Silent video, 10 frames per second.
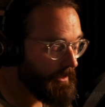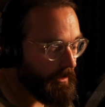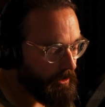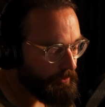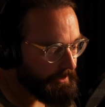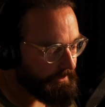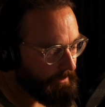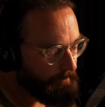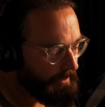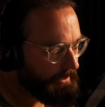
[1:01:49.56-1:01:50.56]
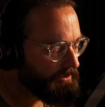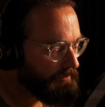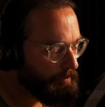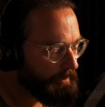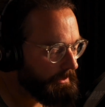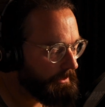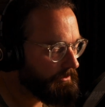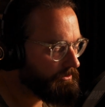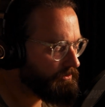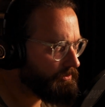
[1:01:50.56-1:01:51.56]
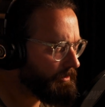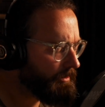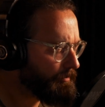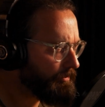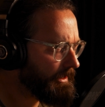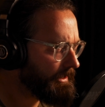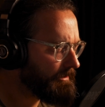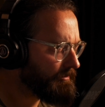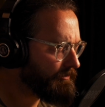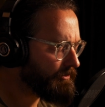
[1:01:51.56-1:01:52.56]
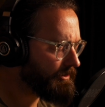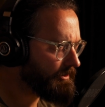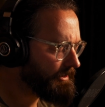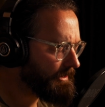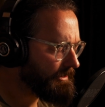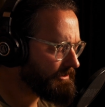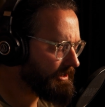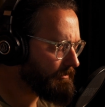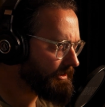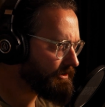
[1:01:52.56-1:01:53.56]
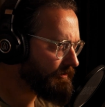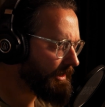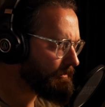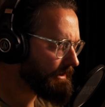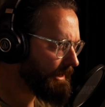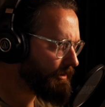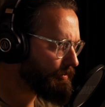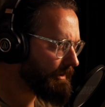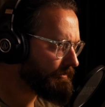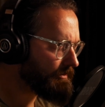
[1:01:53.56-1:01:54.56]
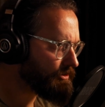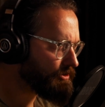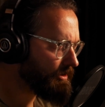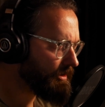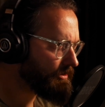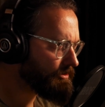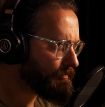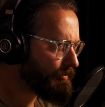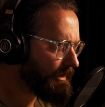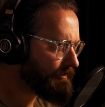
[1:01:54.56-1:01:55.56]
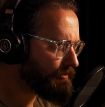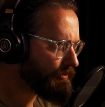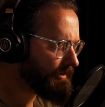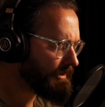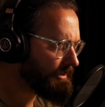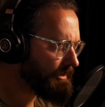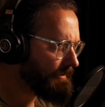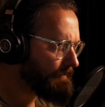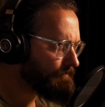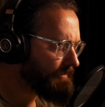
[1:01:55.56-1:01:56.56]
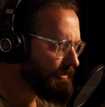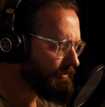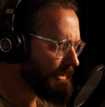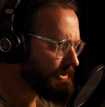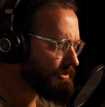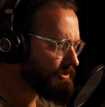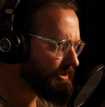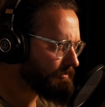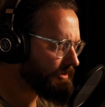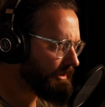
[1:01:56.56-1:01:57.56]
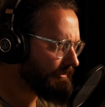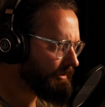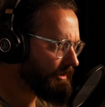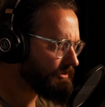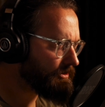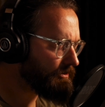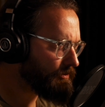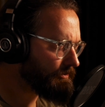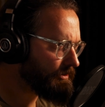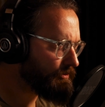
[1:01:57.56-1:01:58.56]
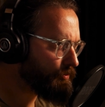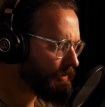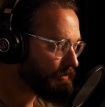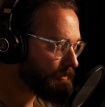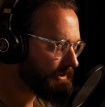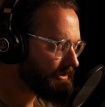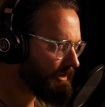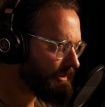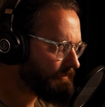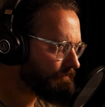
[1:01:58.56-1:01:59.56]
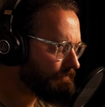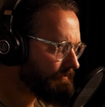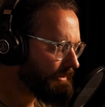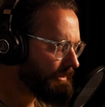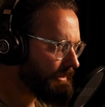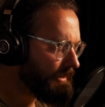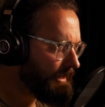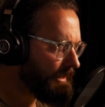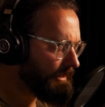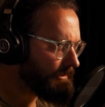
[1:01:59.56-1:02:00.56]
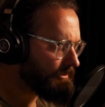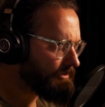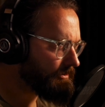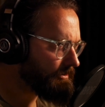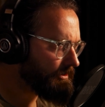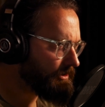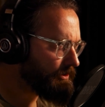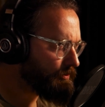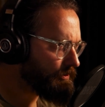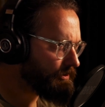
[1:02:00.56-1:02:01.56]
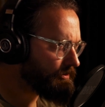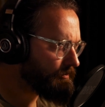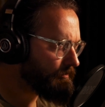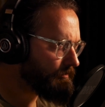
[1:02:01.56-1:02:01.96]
only in that place of obedience. So Lord, I pray for Tim and his family now. I pray for this church. I pray for the relationships there, and ask, Lord, that your will would be done and that you would